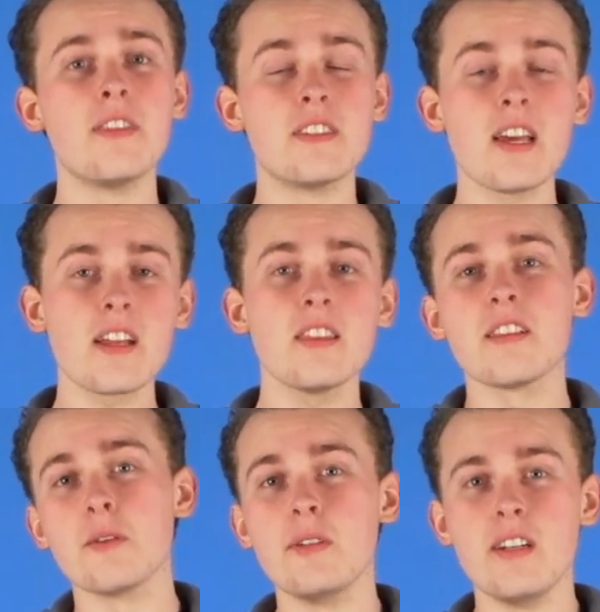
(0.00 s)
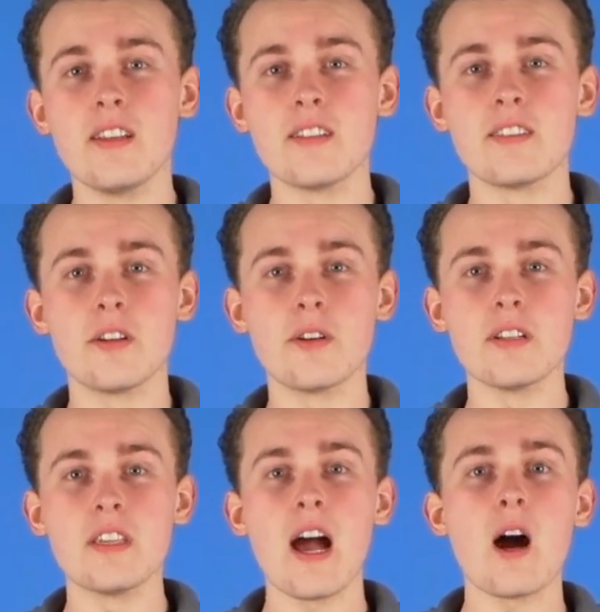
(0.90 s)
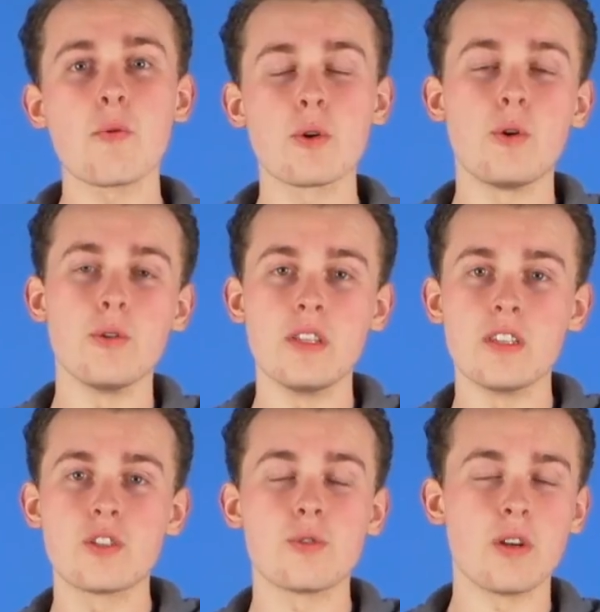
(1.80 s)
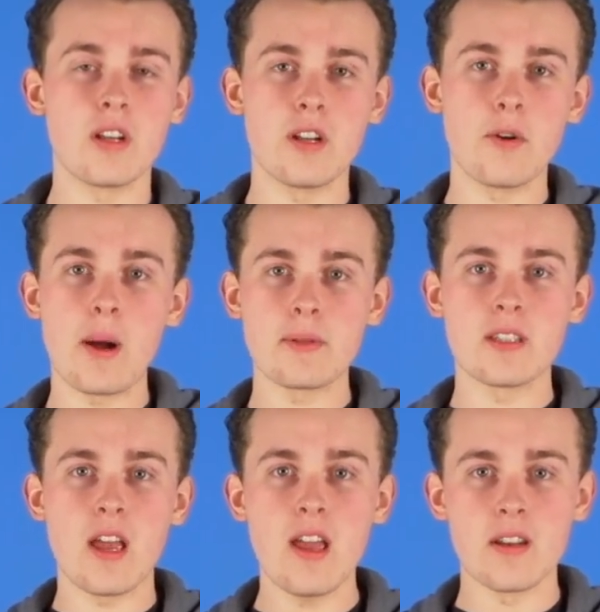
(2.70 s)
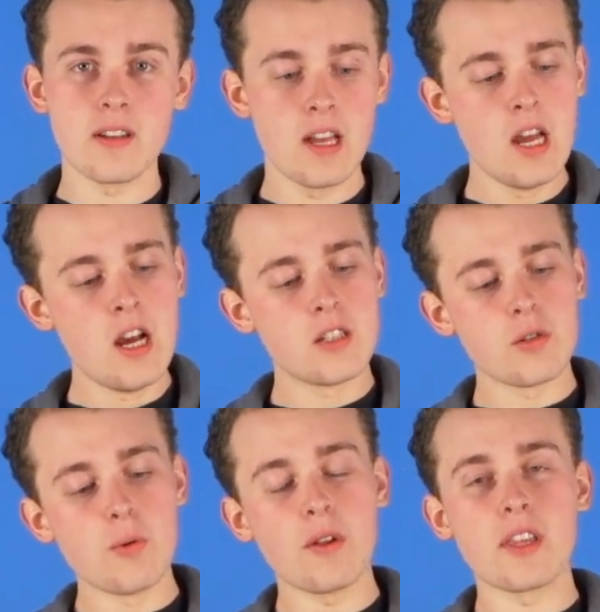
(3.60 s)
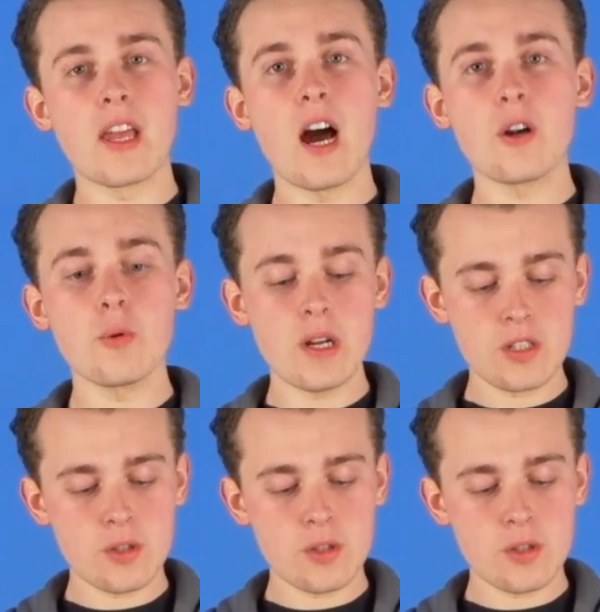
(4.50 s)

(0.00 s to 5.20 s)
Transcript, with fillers: The second thing that we need to consider is how we're holding the string in our opposite hand. So we want the counterweight